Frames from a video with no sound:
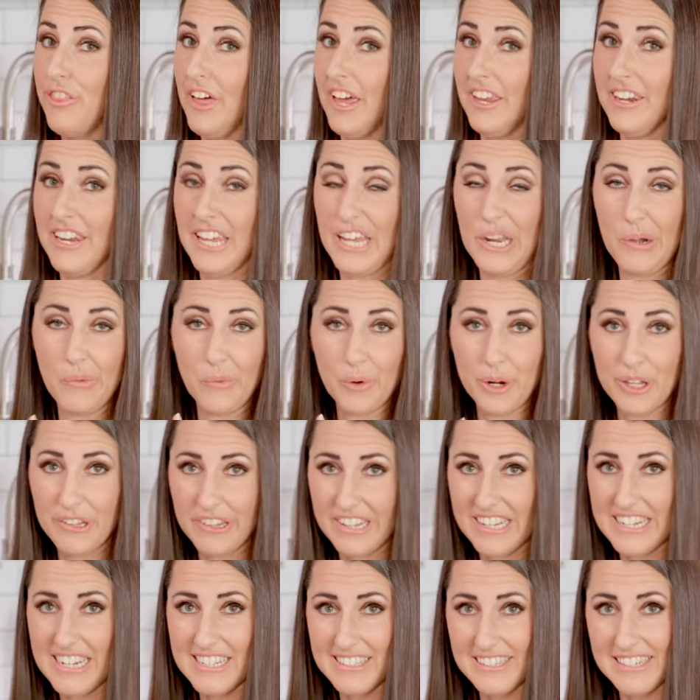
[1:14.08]
Then it
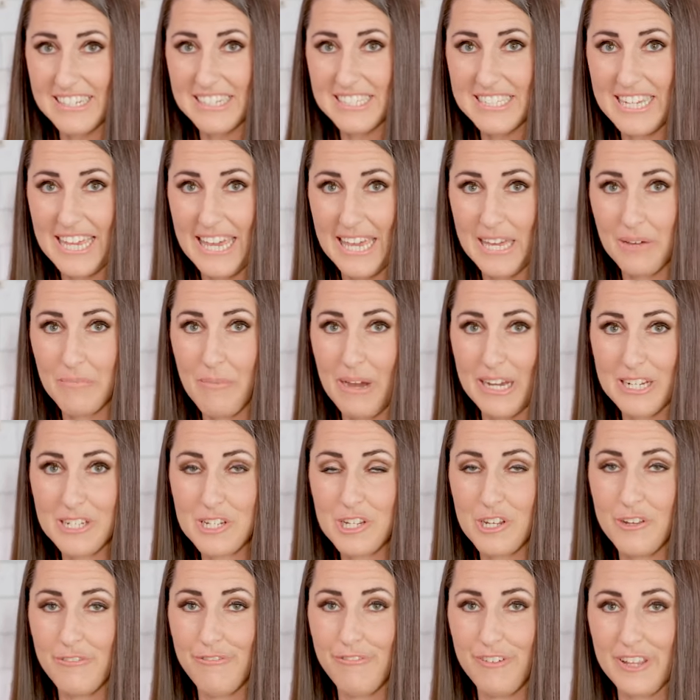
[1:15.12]
really doesn't take
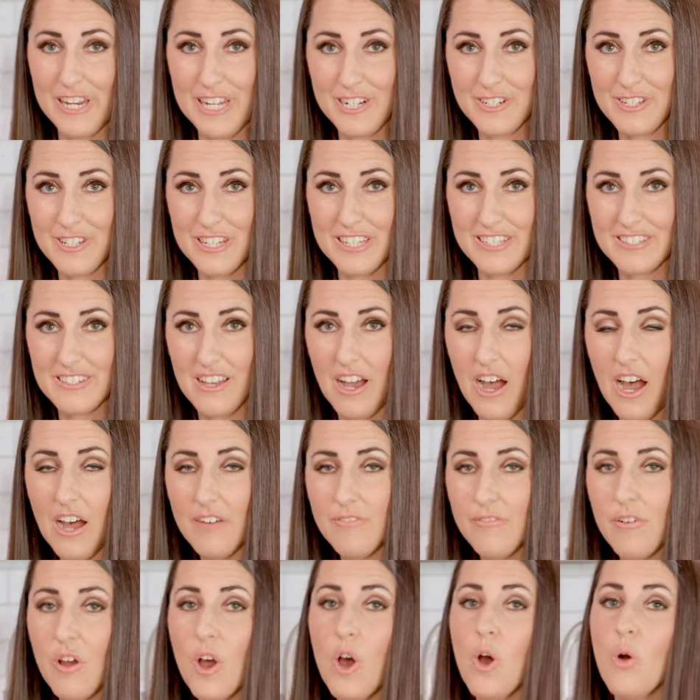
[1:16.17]
much to finish this
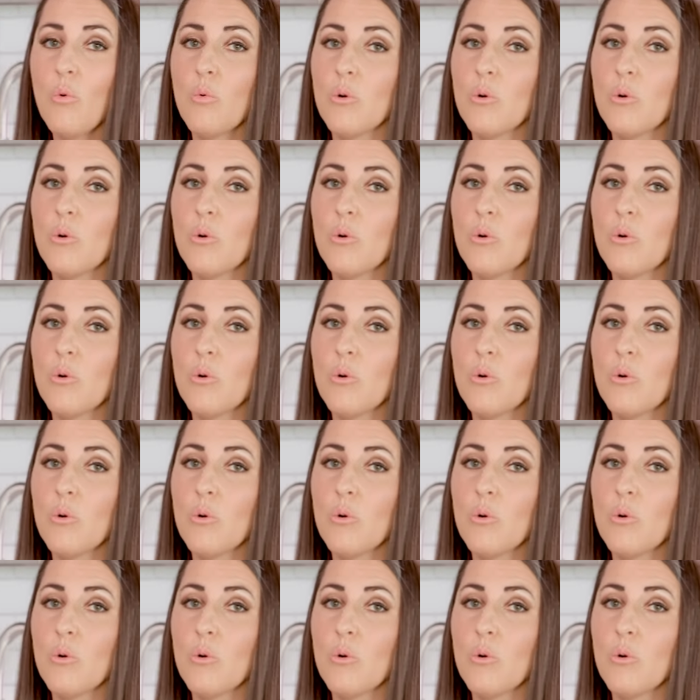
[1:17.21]
off.